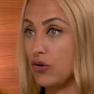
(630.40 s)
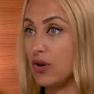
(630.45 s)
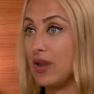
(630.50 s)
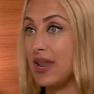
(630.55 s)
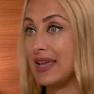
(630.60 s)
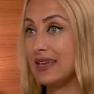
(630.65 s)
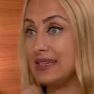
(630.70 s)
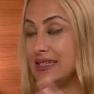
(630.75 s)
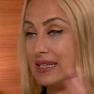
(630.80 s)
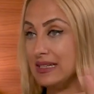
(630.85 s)

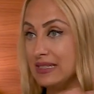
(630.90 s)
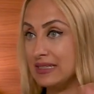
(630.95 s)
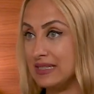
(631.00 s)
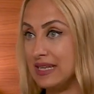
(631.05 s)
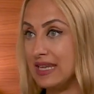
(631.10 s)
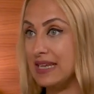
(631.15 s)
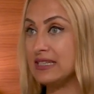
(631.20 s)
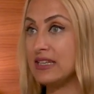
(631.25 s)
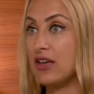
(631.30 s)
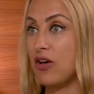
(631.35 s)
connecting the
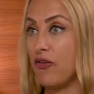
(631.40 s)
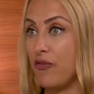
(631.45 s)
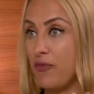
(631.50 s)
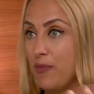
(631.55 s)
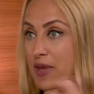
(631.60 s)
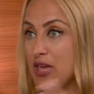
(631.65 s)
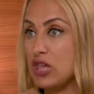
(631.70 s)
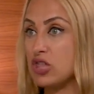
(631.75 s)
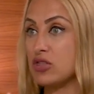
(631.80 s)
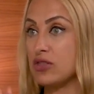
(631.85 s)
data of
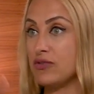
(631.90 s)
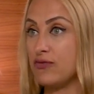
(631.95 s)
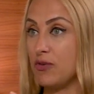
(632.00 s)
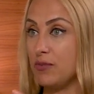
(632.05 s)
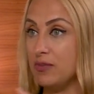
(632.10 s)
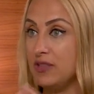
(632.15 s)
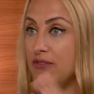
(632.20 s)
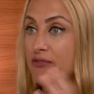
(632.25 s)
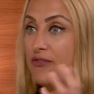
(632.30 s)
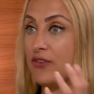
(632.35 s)
patients
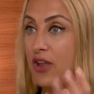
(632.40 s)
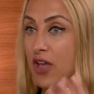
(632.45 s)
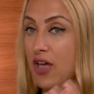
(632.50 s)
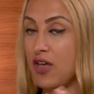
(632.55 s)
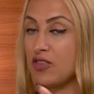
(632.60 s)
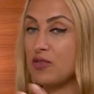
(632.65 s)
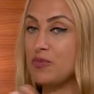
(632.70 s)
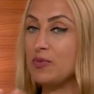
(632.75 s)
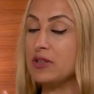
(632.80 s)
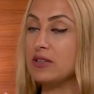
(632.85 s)
from different
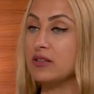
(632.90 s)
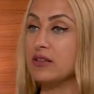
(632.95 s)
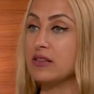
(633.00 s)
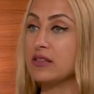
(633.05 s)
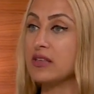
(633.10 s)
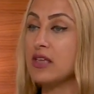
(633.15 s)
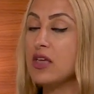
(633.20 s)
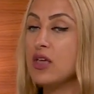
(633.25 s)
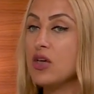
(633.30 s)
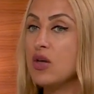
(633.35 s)

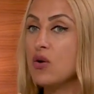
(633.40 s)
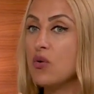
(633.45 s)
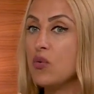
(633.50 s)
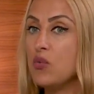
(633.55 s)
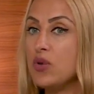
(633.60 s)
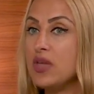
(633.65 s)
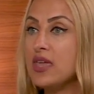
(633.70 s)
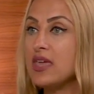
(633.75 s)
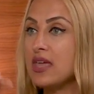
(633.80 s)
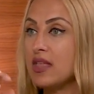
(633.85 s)
hospitals,
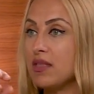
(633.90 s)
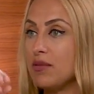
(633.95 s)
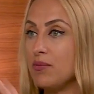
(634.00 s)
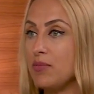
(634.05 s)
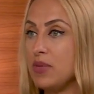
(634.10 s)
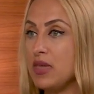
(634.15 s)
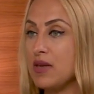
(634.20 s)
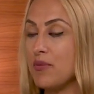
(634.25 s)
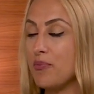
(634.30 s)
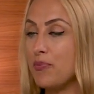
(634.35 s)
we can
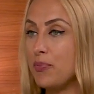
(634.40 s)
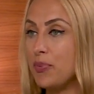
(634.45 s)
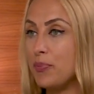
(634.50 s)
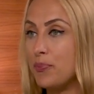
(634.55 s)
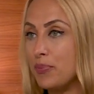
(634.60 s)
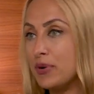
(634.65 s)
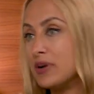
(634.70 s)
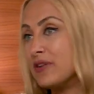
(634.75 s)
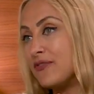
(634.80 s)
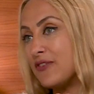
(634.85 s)
be a
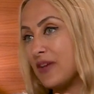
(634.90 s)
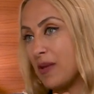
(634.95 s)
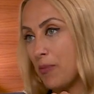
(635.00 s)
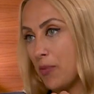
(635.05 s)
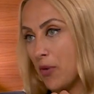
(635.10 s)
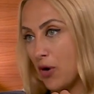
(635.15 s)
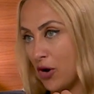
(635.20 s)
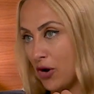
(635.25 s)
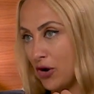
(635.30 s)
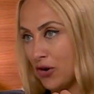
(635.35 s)
perfect
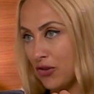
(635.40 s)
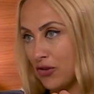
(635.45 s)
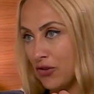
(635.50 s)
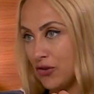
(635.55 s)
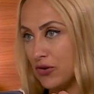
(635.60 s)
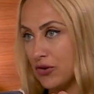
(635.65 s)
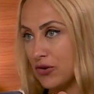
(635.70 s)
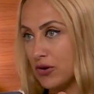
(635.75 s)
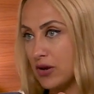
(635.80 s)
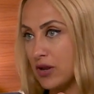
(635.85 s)

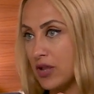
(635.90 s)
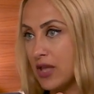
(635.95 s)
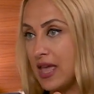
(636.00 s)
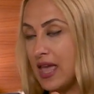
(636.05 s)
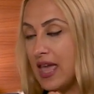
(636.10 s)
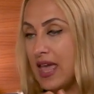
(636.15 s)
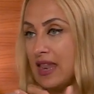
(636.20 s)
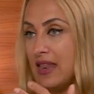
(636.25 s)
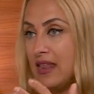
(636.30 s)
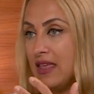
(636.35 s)
partner
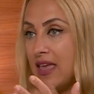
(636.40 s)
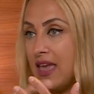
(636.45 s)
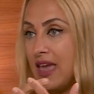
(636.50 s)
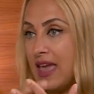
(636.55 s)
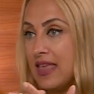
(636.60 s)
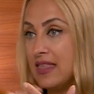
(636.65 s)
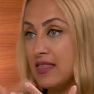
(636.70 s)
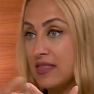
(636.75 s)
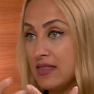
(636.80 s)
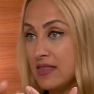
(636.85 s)
and
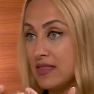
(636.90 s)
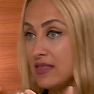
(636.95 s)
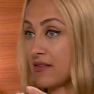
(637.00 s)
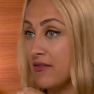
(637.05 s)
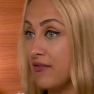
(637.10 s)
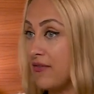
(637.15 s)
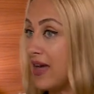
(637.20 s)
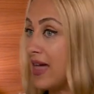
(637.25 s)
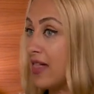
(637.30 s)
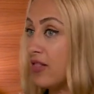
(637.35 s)
enhance the
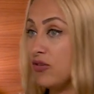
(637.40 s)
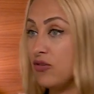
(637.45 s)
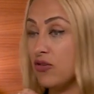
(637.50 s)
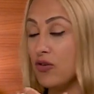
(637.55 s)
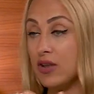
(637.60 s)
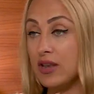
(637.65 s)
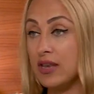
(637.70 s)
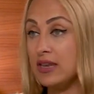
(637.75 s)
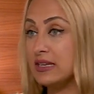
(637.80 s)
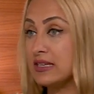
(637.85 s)
value
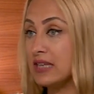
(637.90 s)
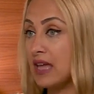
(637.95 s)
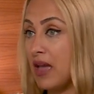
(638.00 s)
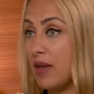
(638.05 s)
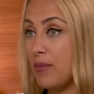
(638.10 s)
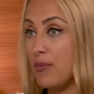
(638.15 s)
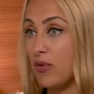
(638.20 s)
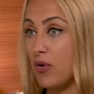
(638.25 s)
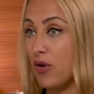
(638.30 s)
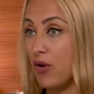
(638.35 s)
on any
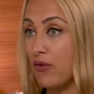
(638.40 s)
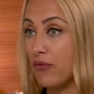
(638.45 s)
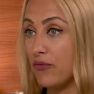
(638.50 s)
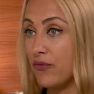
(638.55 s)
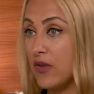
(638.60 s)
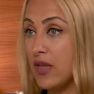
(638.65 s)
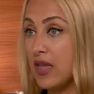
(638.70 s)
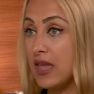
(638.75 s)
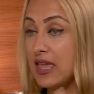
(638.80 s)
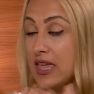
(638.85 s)
type of
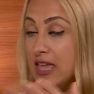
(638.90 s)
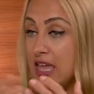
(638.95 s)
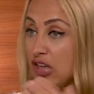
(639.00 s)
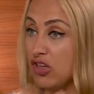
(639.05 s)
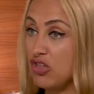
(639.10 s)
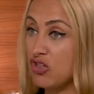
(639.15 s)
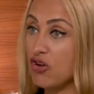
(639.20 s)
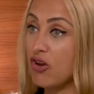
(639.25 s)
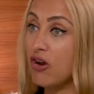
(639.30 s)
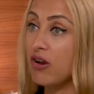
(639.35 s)

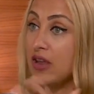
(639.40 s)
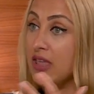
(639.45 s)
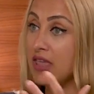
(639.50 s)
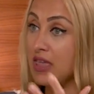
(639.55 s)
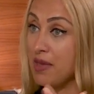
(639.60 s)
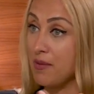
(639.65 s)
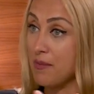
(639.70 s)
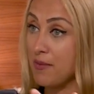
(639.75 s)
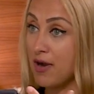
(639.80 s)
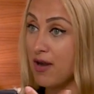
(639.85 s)
EHR,
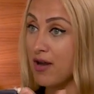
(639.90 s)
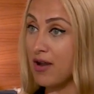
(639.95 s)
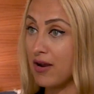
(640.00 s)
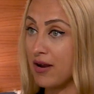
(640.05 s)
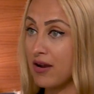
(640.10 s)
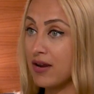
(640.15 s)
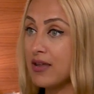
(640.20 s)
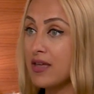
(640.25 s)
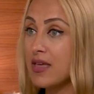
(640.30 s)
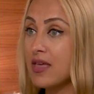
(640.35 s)

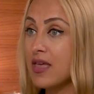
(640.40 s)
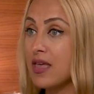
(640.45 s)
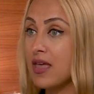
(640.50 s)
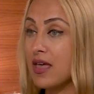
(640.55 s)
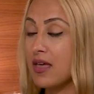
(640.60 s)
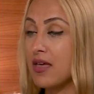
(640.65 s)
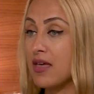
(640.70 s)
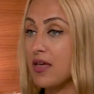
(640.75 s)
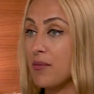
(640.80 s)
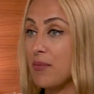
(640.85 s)
EMR
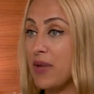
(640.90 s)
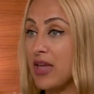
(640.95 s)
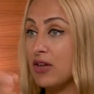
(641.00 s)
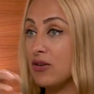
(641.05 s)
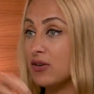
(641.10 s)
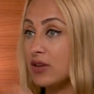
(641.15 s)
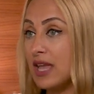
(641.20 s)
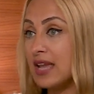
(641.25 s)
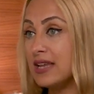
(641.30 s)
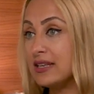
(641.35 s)
by
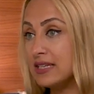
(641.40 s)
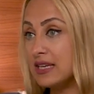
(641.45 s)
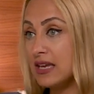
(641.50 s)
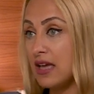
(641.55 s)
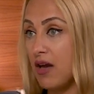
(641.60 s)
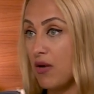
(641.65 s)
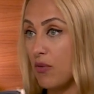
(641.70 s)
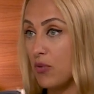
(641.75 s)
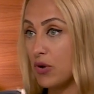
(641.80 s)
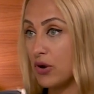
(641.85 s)
connecting
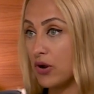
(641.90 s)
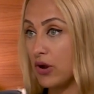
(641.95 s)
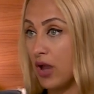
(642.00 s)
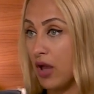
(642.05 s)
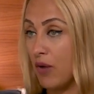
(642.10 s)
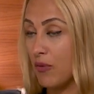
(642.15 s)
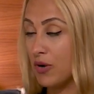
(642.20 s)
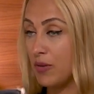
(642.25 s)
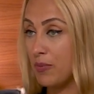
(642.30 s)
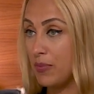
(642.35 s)

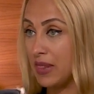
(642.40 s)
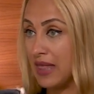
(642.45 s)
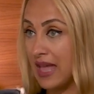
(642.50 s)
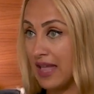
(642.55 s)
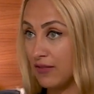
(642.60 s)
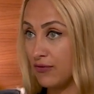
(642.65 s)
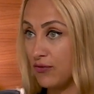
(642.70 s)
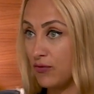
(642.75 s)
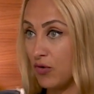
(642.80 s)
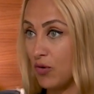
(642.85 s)
our
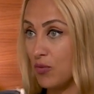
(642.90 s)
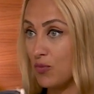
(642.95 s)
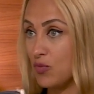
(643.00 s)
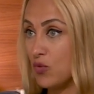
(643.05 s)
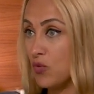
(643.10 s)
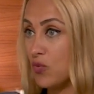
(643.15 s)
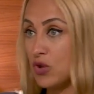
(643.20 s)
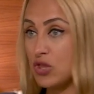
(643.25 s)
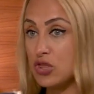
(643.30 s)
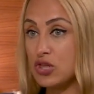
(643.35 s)
platform,
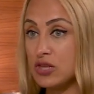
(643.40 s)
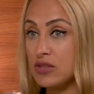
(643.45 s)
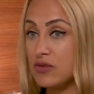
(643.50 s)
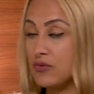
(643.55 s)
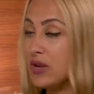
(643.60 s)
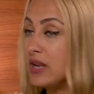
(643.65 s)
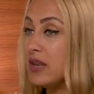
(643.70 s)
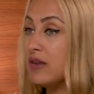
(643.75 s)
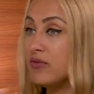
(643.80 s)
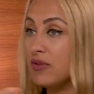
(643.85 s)
which is
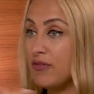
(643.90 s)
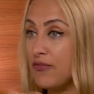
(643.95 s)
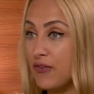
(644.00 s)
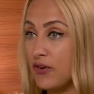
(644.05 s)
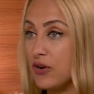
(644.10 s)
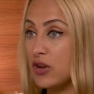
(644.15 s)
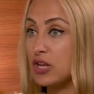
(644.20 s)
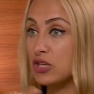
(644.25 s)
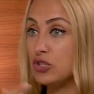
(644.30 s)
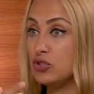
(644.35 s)
really
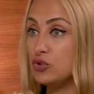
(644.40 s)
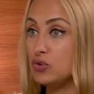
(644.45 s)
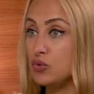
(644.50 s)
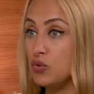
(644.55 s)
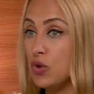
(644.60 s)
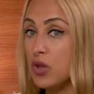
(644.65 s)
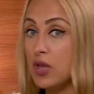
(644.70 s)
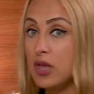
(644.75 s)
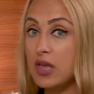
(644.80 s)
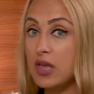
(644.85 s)
referring to